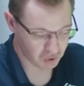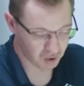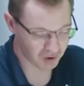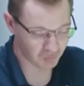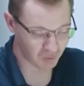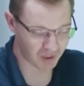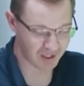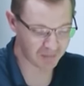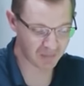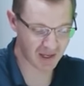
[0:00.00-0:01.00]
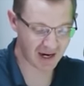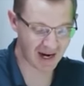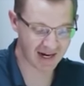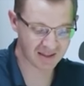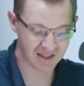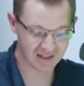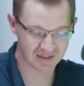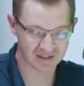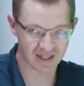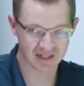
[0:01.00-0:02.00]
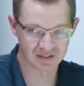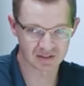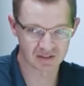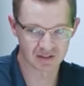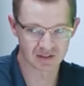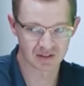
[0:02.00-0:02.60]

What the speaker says: Sure. I think that,